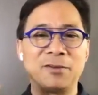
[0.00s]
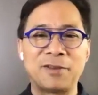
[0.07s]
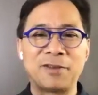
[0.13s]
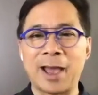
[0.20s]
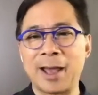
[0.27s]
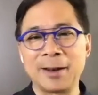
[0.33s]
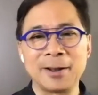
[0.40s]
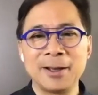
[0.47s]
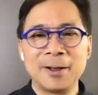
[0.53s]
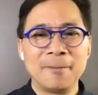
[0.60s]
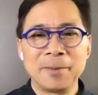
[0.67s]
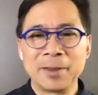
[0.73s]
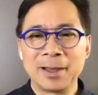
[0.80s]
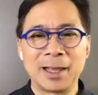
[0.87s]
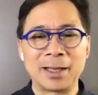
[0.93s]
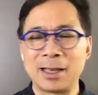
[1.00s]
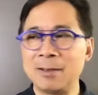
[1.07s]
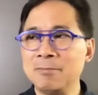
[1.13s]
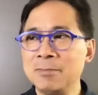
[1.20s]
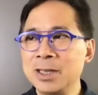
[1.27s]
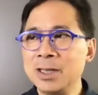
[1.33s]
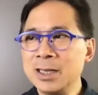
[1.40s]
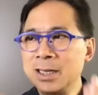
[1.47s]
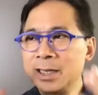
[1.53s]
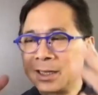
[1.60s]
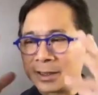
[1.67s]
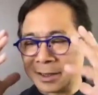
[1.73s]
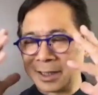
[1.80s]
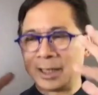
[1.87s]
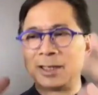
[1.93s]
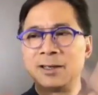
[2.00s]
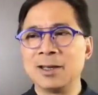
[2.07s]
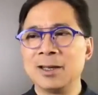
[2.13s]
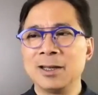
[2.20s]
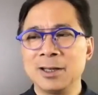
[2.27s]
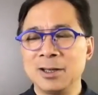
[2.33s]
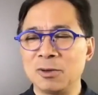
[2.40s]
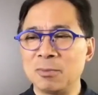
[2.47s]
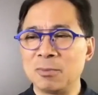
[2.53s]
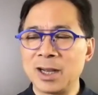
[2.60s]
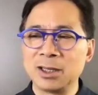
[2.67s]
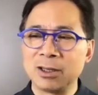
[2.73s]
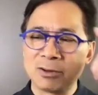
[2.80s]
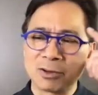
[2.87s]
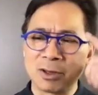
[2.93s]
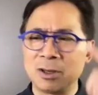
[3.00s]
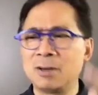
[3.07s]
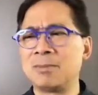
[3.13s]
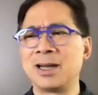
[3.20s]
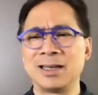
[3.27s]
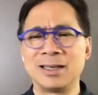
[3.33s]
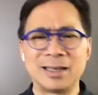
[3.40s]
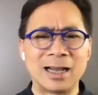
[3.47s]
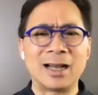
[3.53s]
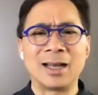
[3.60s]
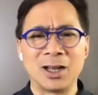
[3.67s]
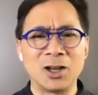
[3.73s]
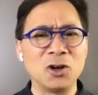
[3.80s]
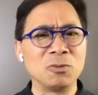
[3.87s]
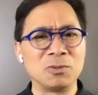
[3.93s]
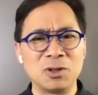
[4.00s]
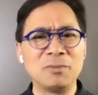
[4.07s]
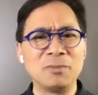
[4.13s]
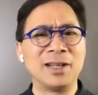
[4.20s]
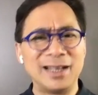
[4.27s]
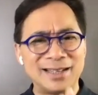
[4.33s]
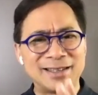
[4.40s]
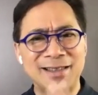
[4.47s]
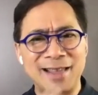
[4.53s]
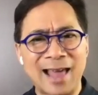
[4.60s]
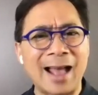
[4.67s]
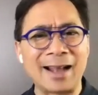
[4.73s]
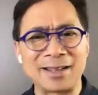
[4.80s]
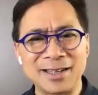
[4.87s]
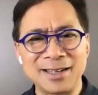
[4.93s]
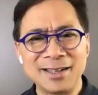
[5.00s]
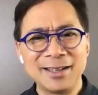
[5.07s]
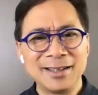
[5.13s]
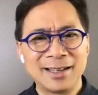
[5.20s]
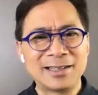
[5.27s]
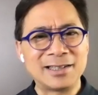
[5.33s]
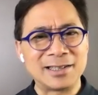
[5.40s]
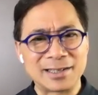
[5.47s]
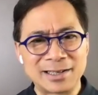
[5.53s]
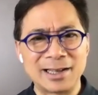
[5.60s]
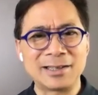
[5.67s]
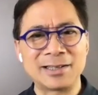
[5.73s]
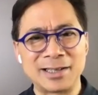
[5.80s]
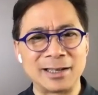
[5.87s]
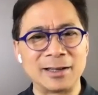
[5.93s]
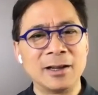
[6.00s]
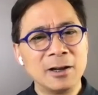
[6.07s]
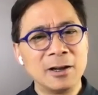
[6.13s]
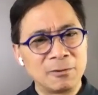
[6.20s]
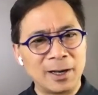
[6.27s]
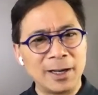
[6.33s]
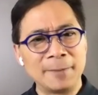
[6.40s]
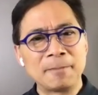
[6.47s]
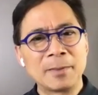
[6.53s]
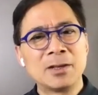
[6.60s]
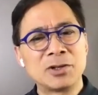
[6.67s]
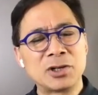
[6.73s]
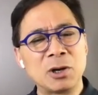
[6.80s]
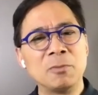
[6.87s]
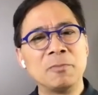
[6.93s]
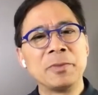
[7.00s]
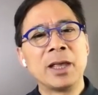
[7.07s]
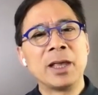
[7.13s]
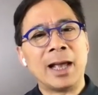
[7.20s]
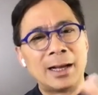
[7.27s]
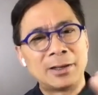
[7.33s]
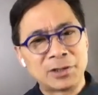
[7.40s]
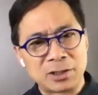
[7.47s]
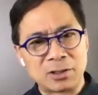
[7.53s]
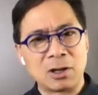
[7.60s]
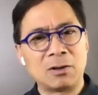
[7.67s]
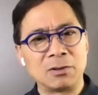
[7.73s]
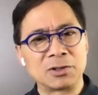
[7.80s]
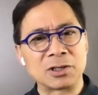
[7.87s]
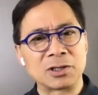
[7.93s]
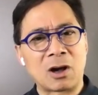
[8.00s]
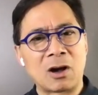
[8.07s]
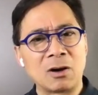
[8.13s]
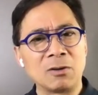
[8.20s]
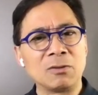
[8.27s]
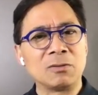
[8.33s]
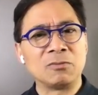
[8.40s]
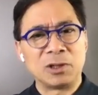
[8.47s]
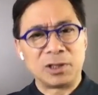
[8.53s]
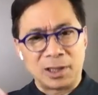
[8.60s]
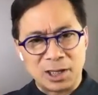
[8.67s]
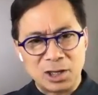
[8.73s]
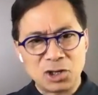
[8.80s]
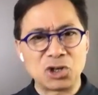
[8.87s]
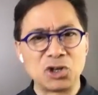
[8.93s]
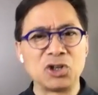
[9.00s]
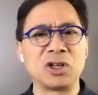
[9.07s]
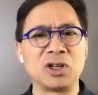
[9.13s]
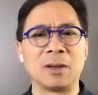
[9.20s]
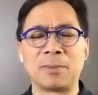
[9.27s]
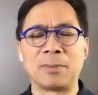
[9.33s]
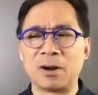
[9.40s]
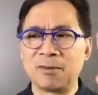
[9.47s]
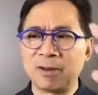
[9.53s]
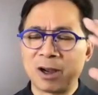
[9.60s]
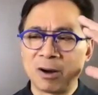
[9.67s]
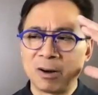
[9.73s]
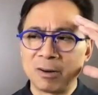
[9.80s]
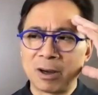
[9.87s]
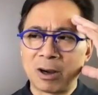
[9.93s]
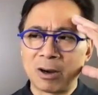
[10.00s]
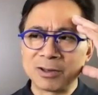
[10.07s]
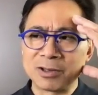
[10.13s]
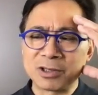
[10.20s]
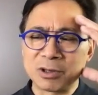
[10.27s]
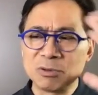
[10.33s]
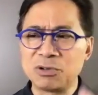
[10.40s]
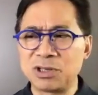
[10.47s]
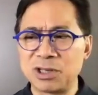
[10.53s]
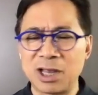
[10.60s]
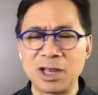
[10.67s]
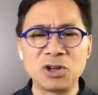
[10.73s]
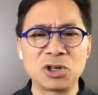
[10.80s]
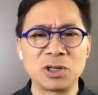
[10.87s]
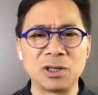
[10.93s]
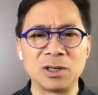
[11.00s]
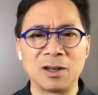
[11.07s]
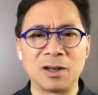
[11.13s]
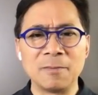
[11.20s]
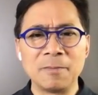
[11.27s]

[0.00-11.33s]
of fat, like immediately your mind goes, "Oh my god, I hope nobody eats that. That's disgusting." Right? so as adults, our relationship, our, our, our association